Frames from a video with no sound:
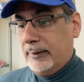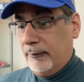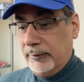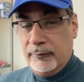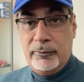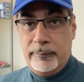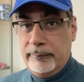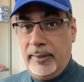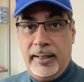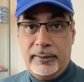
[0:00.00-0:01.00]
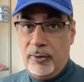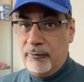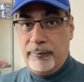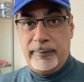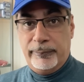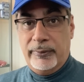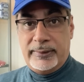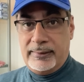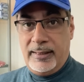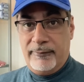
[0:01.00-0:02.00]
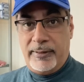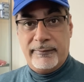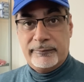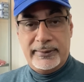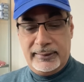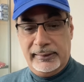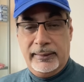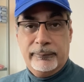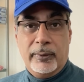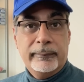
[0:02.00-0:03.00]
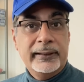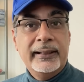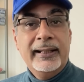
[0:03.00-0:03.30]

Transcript: several of whom I know from the protests that I've covered recently in Bromley